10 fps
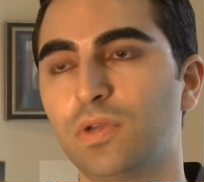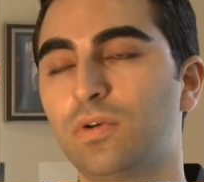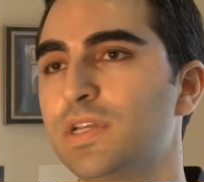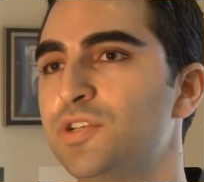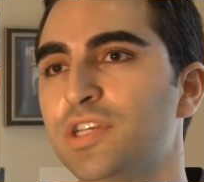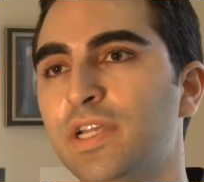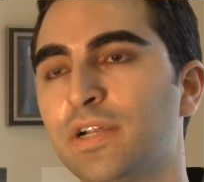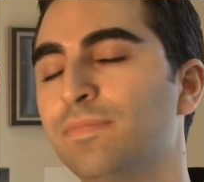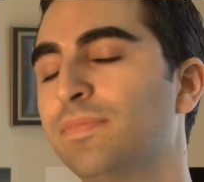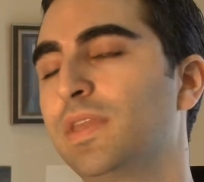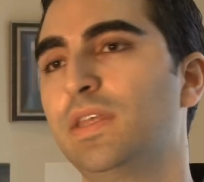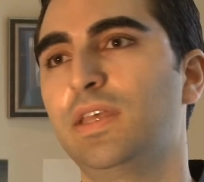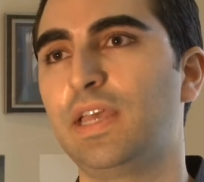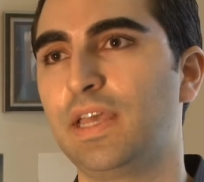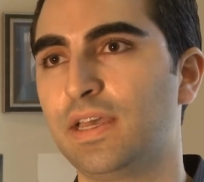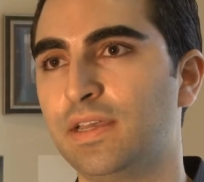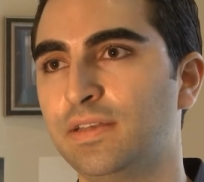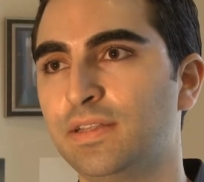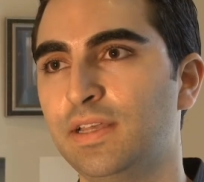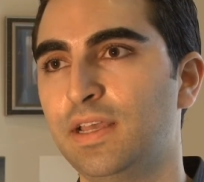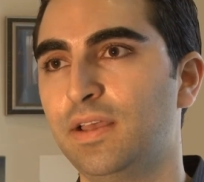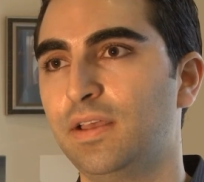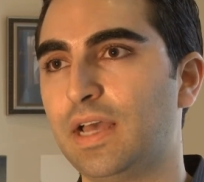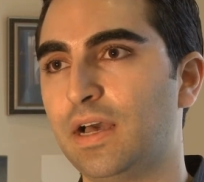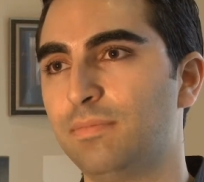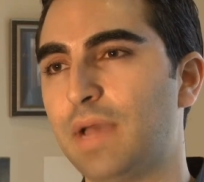or an engineer. And um,